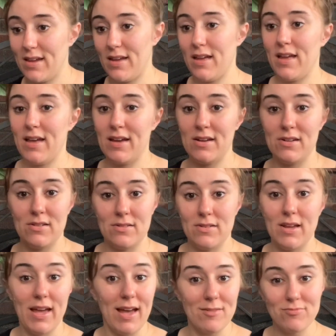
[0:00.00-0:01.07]
And
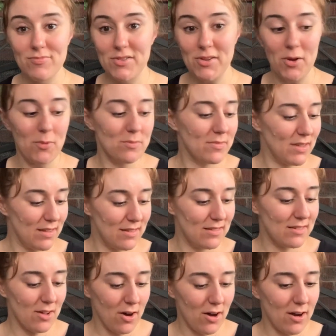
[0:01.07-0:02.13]
yeah, so these
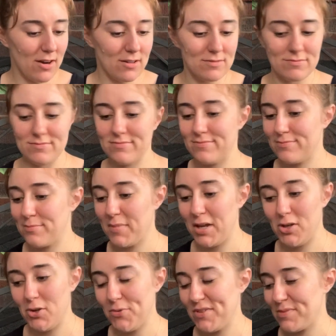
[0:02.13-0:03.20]
are my
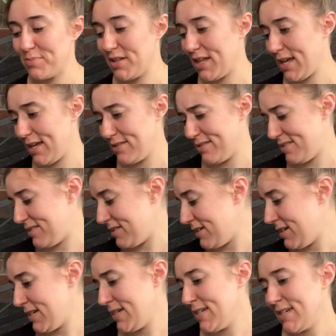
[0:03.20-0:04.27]
newest plants
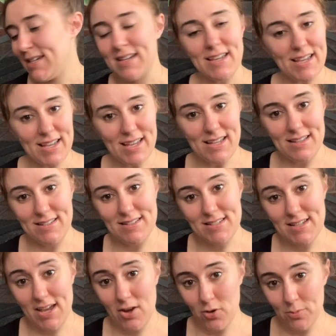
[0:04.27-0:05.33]
and
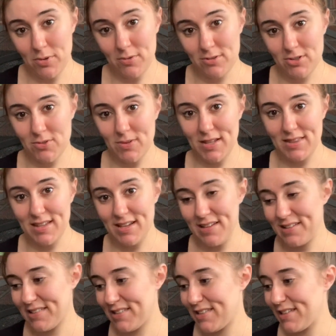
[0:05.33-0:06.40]
I hope you enjoyed this.